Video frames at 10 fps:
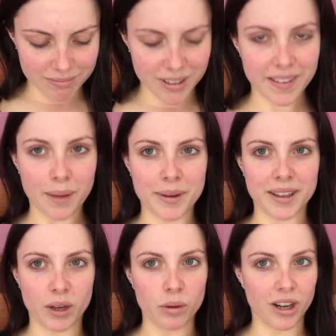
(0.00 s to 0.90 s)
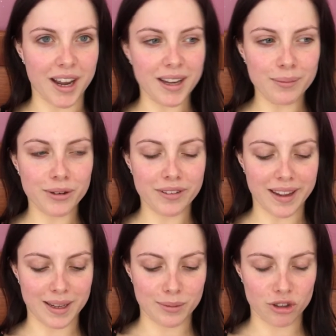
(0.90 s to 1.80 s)
Does that mean like what I am? Because
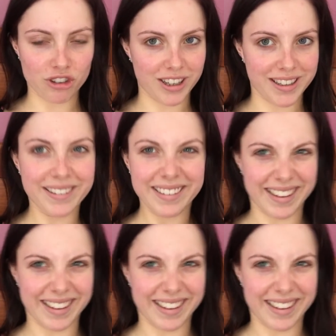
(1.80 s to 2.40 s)
I am a she.